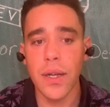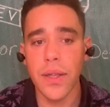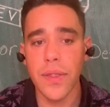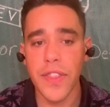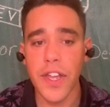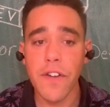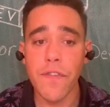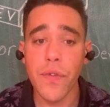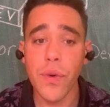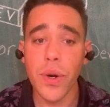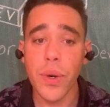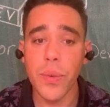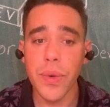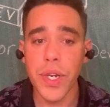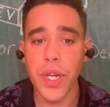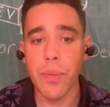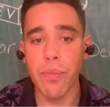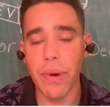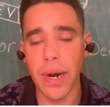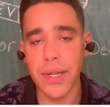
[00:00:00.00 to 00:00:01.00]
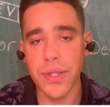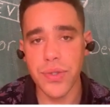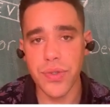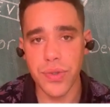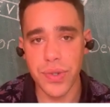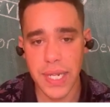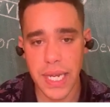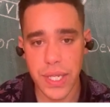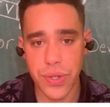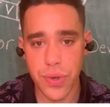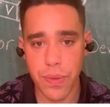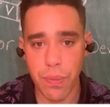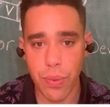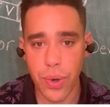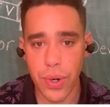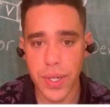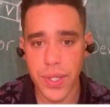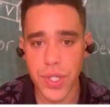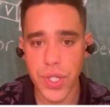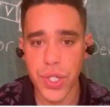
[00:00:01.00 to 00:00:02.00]
Therefore, when you browse through test
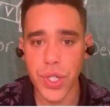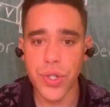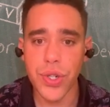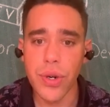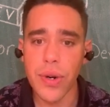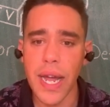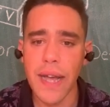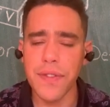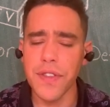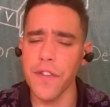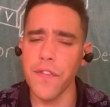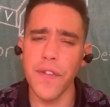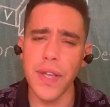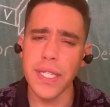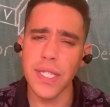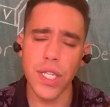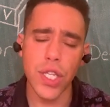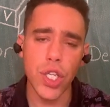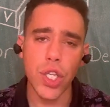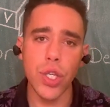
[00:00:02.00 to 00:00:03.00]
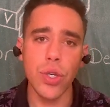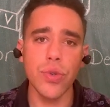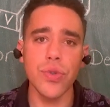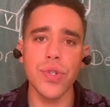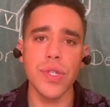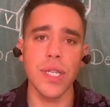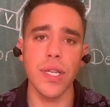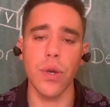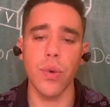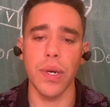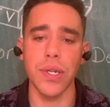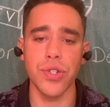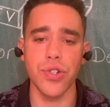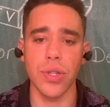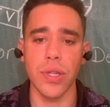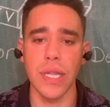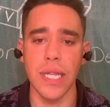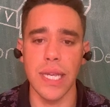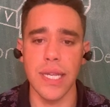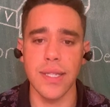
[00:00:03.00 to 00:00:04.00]
reports, you don't have to face a huge
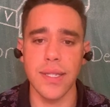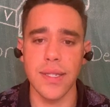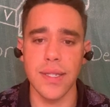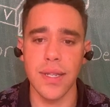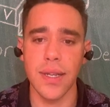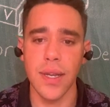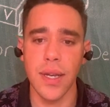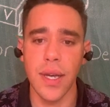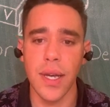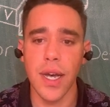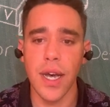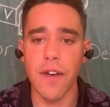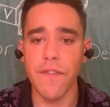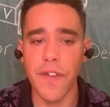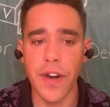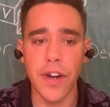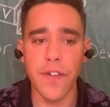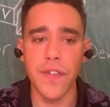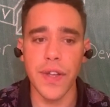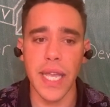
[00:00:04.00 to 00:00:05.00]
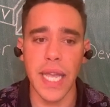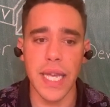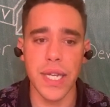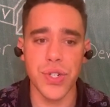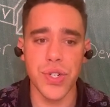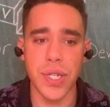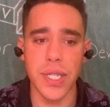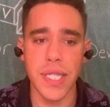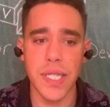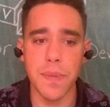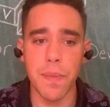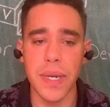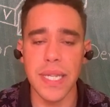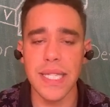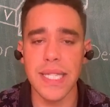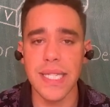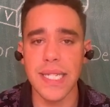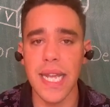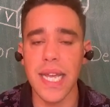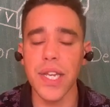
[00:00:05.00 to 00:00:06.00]
sequential list of verifications, but
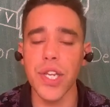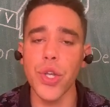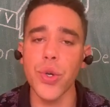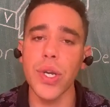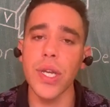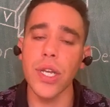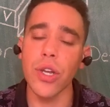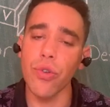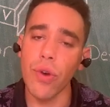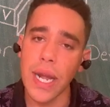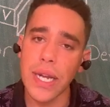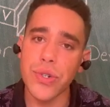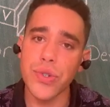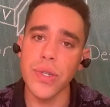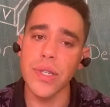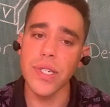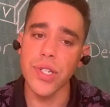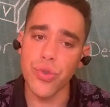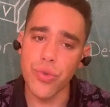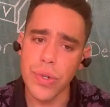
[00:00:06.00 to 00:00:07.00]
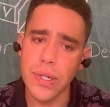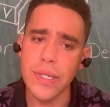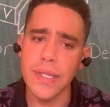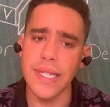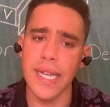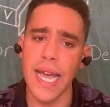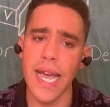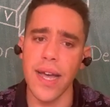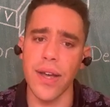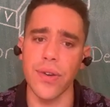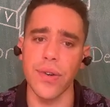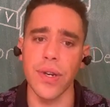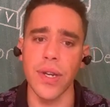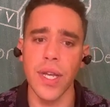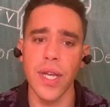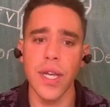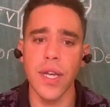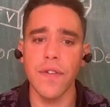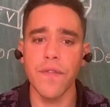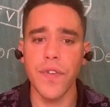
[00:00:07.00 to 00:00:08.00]
instead you can gradually drill down,
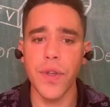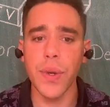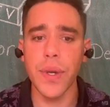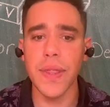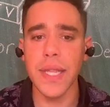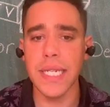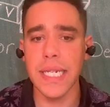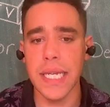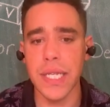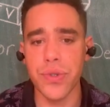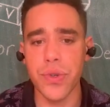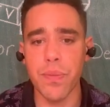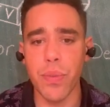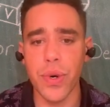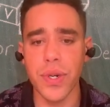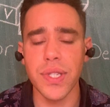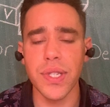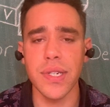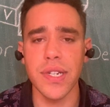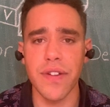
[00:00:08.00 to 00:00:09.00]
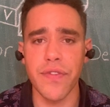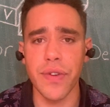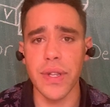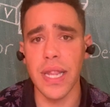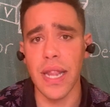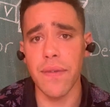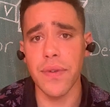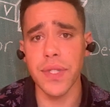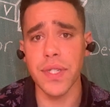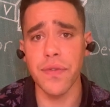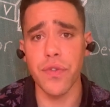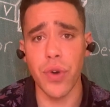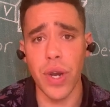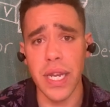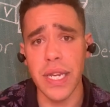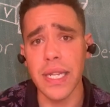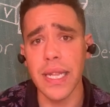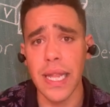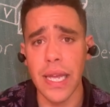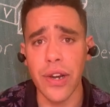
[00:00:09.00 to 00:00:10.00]
viewing the test reports on different levels of
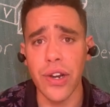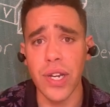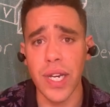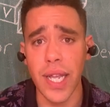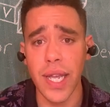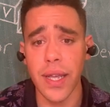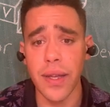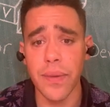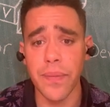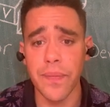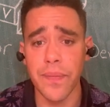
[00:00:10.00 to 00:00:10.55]
granularity.